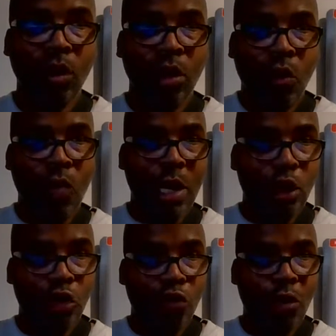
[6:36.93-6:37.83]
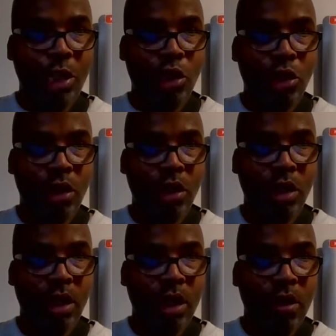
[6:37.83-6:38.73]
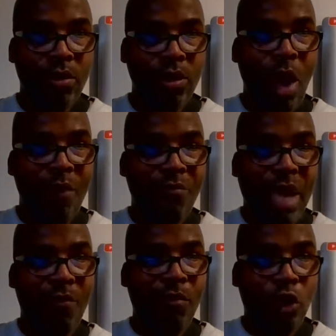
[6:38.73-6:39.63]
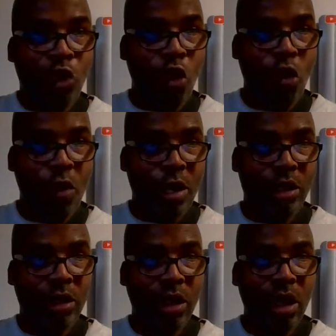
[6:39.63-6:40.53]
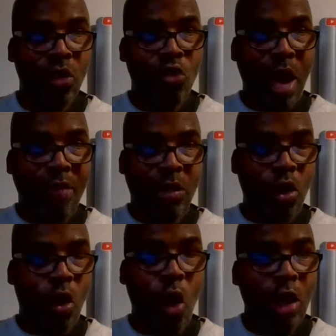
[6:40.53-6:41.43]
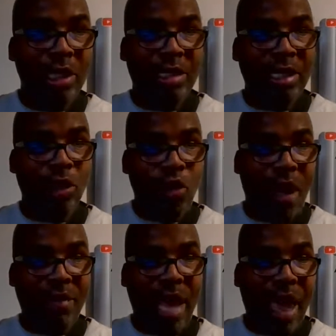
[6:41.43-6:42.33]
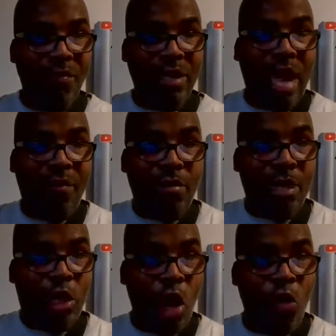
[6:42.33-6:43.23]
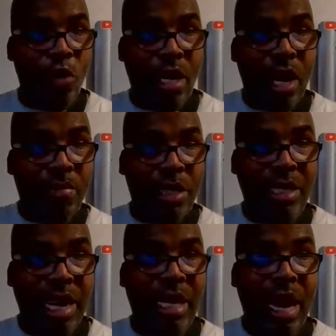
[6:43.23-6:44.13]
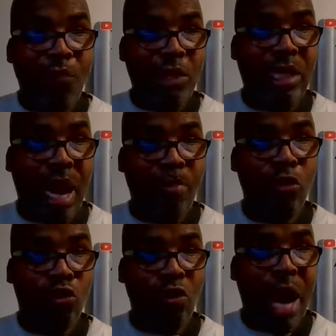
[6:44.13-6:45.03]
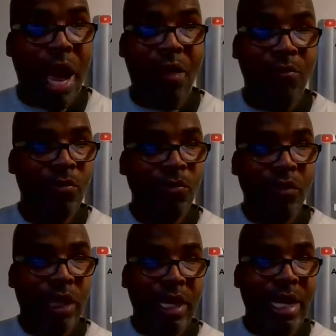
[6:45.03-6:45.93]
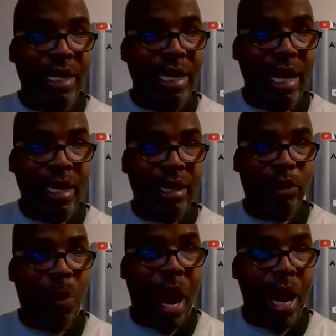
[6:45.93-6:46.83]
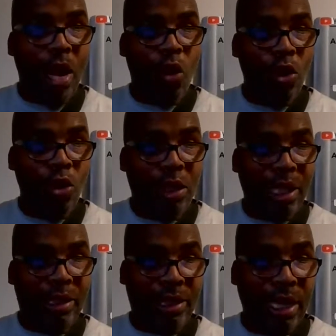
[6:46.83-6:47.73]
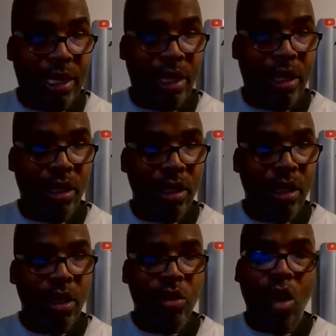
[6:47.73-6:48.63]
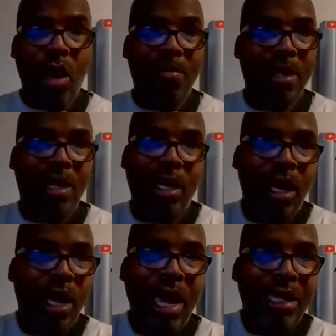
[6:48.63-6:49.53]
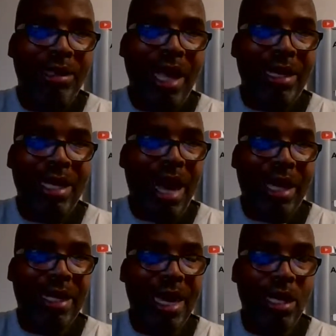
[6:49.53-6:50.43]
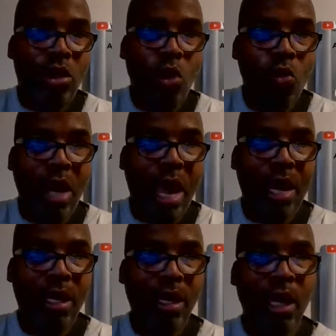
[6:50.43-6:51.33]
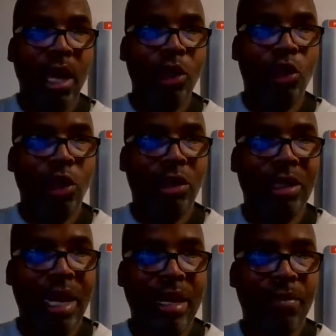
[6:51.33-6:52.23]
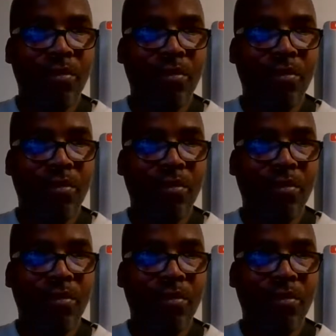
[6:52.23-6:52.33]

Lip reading: your registration. You have to have insurance. You have to, all these things you have to have, and they have to be current and up to date every time you drive, and they can't expire or you get a ticket. You know what I mean? It's not that I can't do that. It's just that